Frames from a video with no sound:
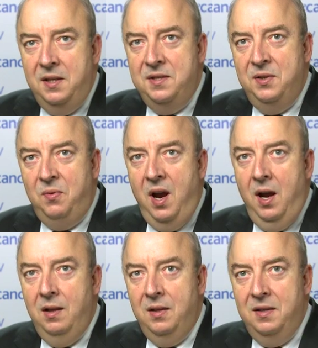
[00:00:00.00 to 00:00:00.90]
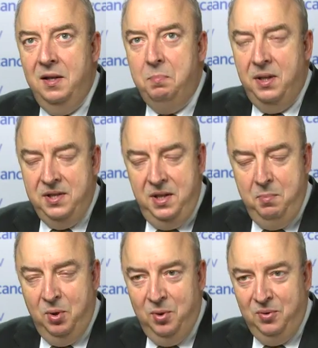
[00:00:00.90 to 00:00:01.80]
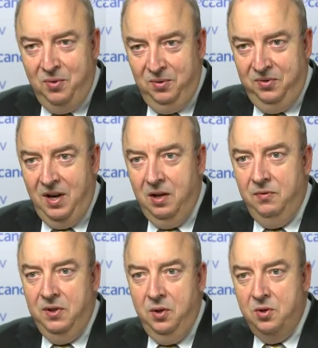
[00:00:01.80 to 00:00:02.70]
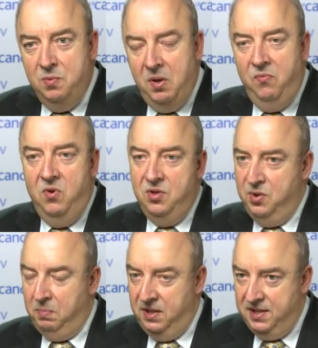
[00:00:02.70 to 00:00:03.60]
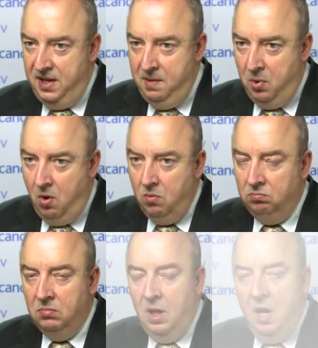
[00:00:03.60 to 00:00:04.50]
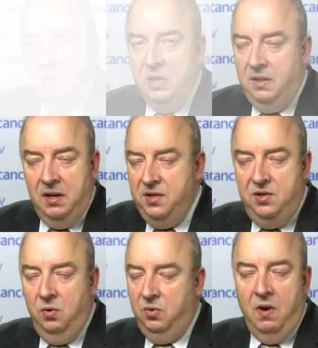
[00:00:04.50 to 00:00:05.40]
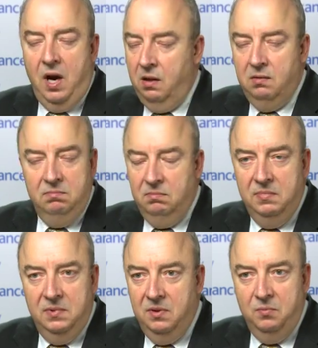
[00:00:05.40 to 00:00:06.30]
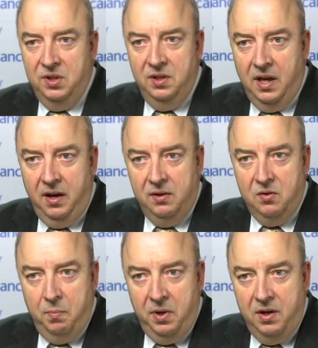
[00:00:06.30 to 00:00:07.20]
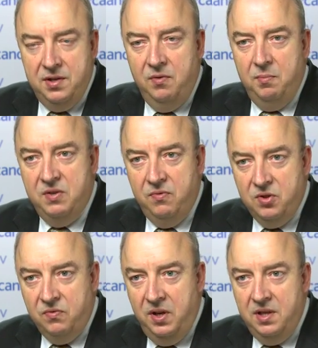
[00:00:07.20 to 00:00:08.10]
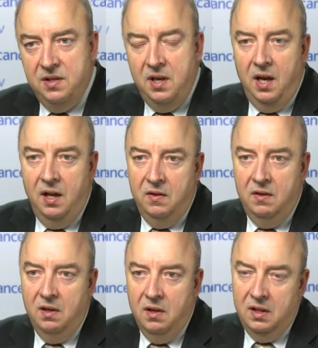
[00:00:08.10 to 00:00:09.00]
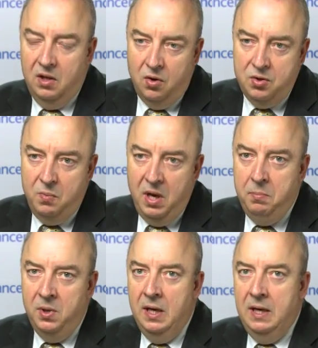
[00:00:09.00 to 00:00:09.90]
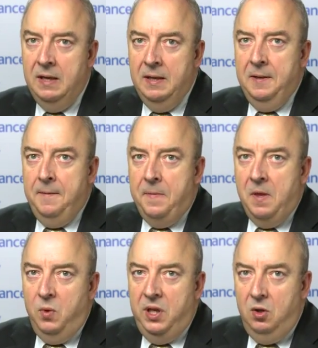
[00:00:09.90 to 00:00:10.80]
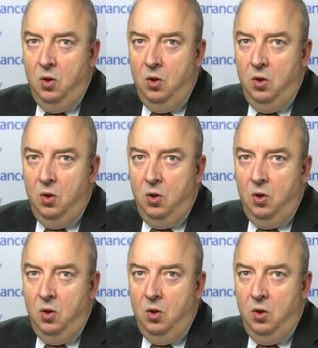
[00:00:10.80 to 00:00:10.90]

is a trial, a placebo-controlled trial of denosumab versus placebo. There is no trial with a direct comparison of bisphosphonates and denosumab. When you